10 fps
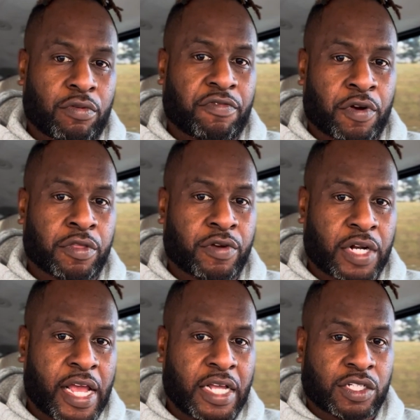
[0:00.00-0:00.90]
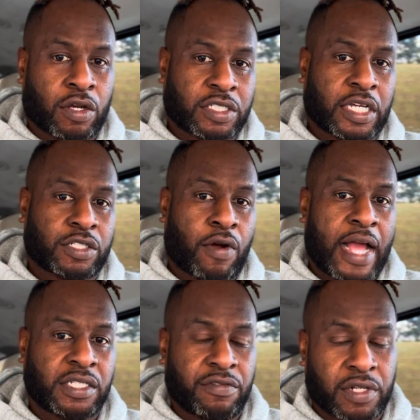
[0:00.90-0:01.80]
further enhance y'all sexual
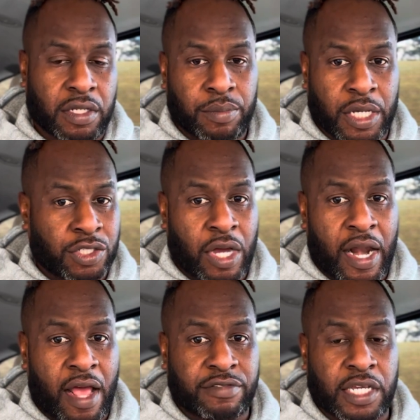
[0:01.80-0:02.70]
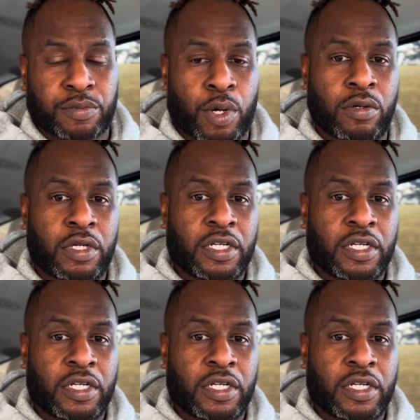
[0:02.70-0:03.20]
activity, because you got to have sex, bro.